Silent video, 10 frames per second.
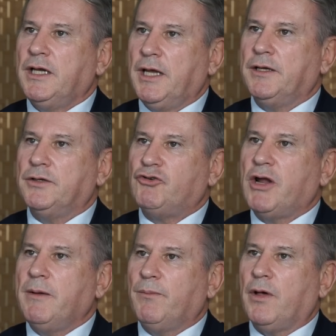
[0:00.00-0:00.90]
in a
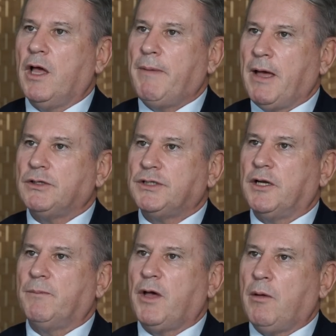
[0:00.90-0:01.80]
drain pipe
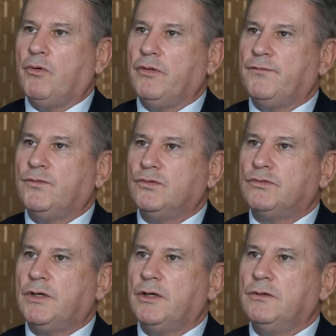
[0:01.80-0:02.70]
outside a pub on the
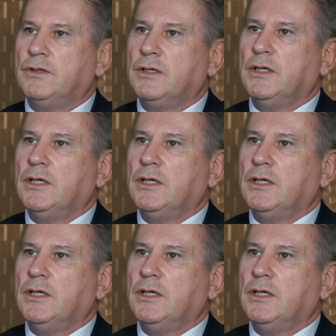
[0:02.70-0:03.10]
Fool's Road.